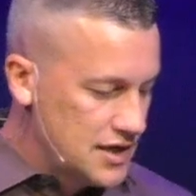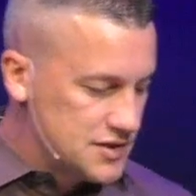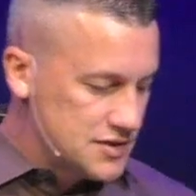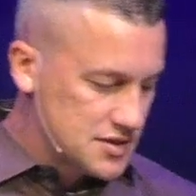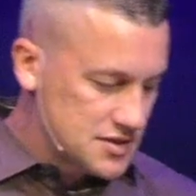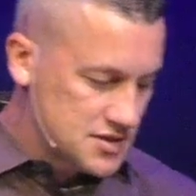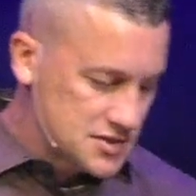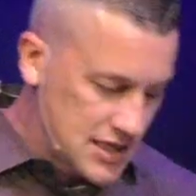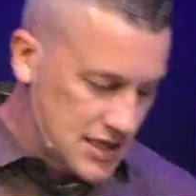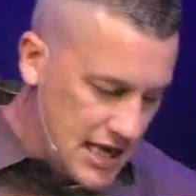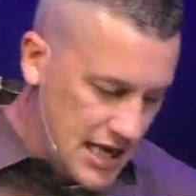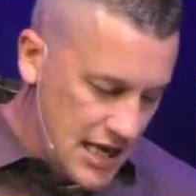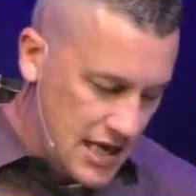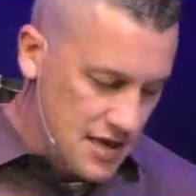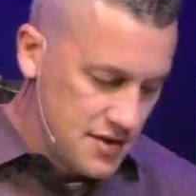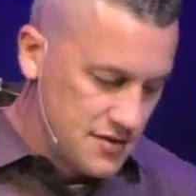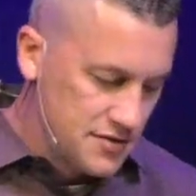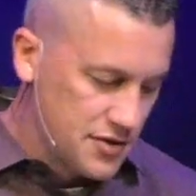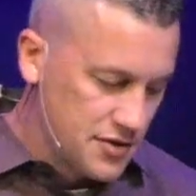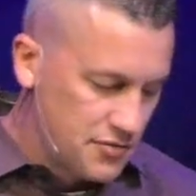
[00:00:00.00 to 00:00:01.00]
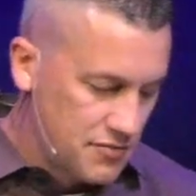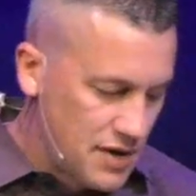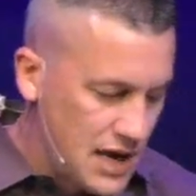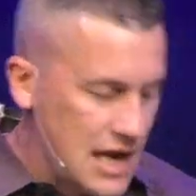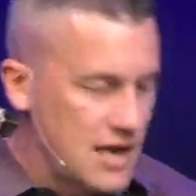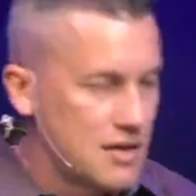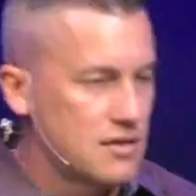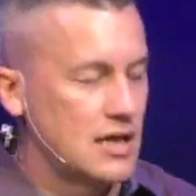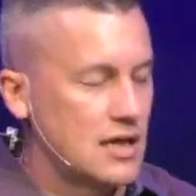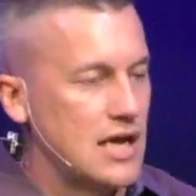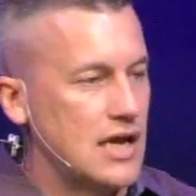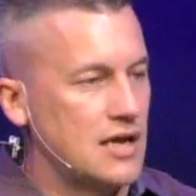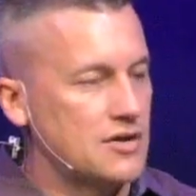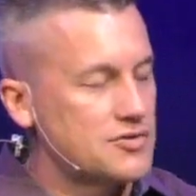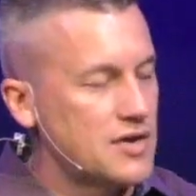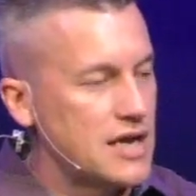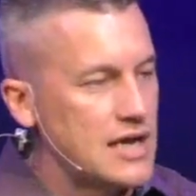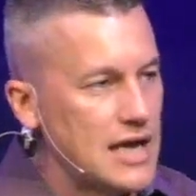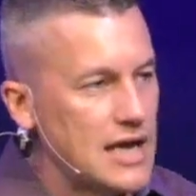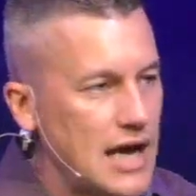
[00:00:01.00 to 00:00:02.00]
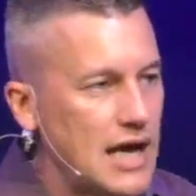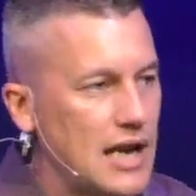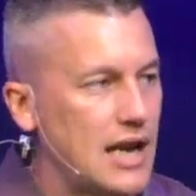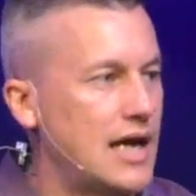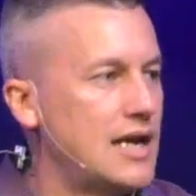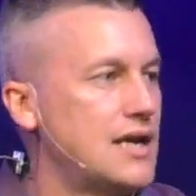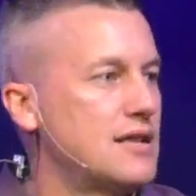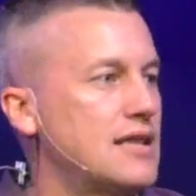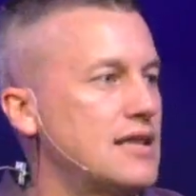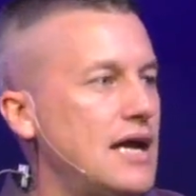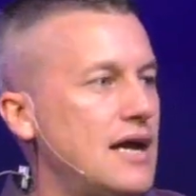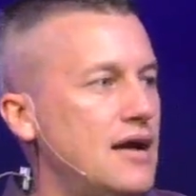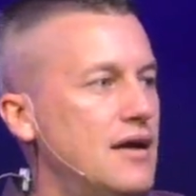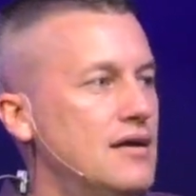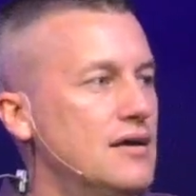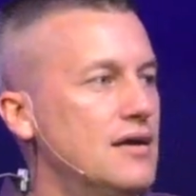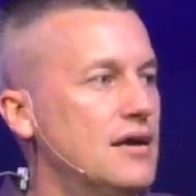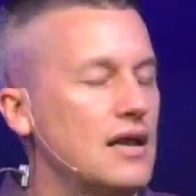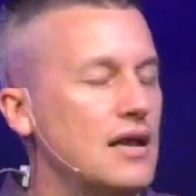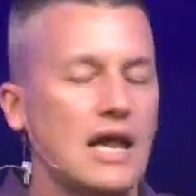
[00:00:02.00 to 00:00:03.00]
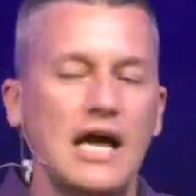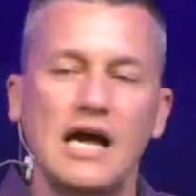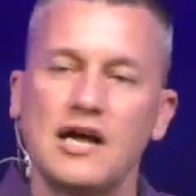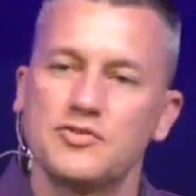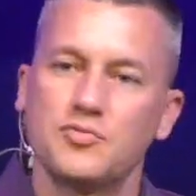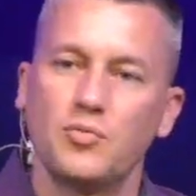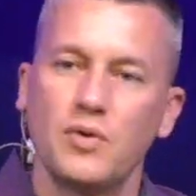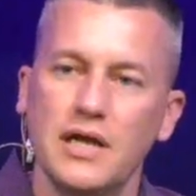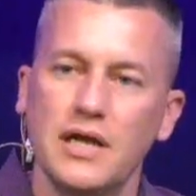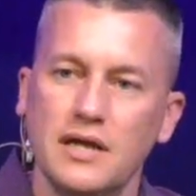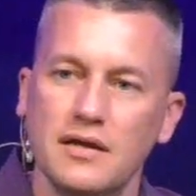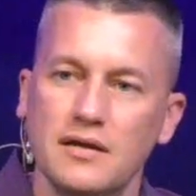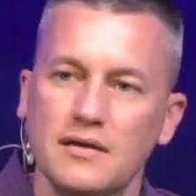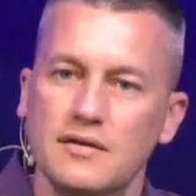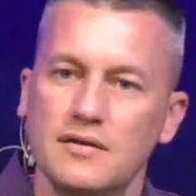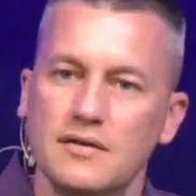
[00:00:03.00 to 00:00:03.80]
to say the right thing. Trey highlighted that last week.